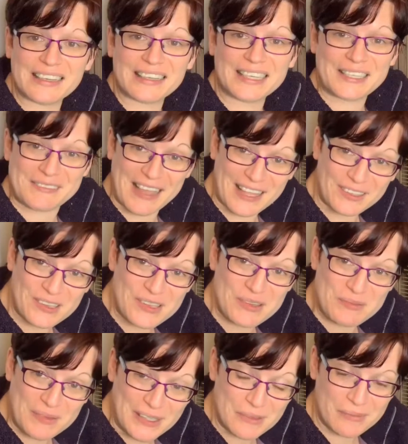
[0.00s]
kind of health and
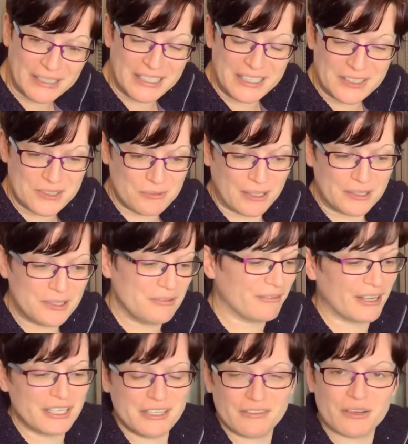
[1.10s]
well-being as well. You
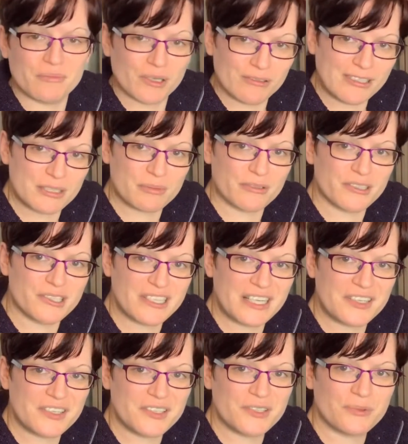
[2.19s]
find you've got more respiratory
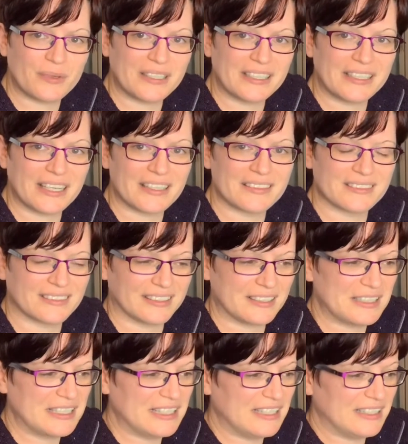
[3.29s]
issues when it gets like
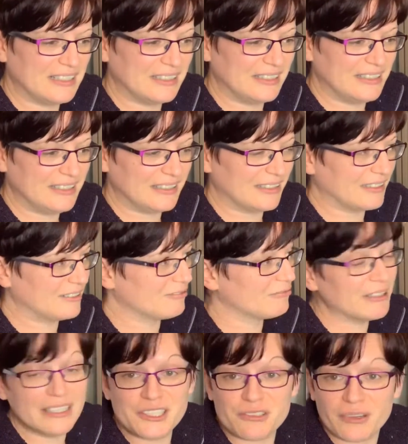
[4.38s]
either
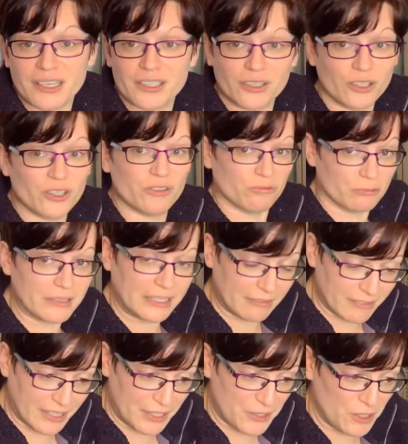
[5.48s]
really dry or really,
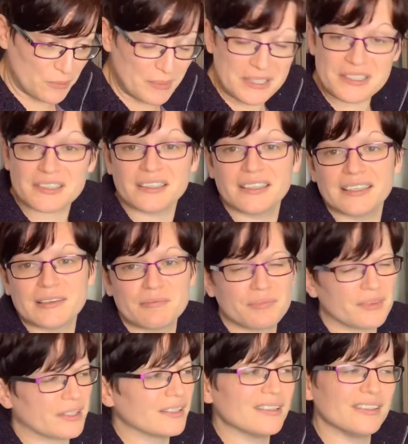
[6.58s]
really humid.
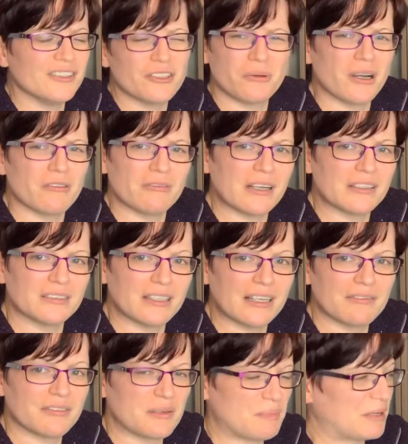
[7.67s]
You don't want a rat to have
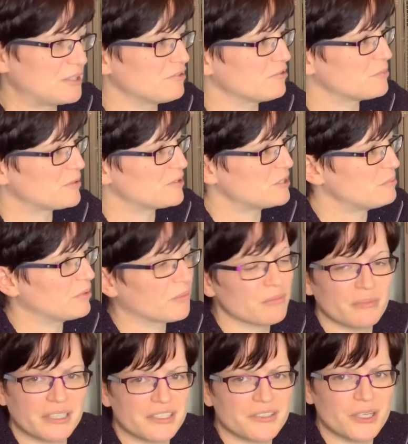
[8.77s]
a bad respiratory problem
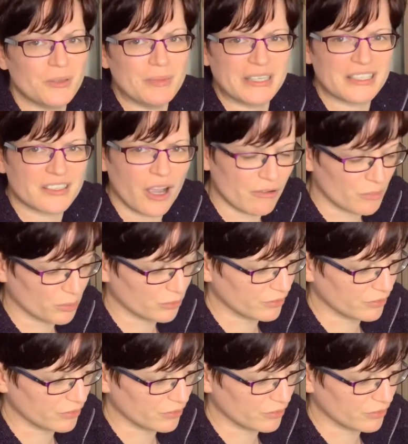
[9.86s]
when it's humid. It's horrible